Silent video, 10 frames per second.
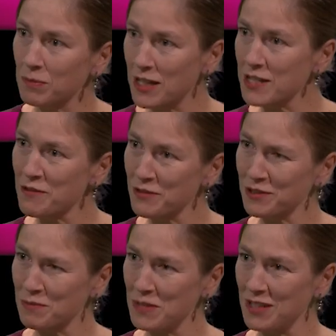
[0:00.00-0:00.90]

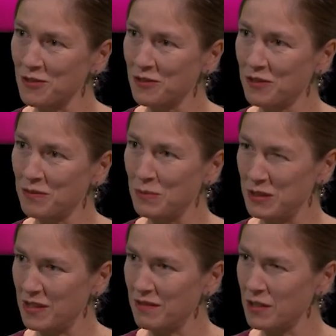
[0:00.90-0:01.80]
plagiarism in your
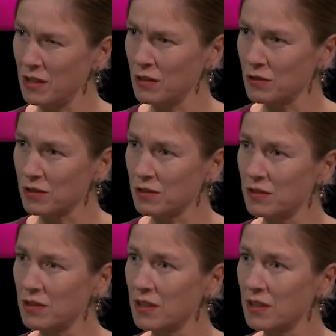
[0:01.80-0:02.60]
material, or?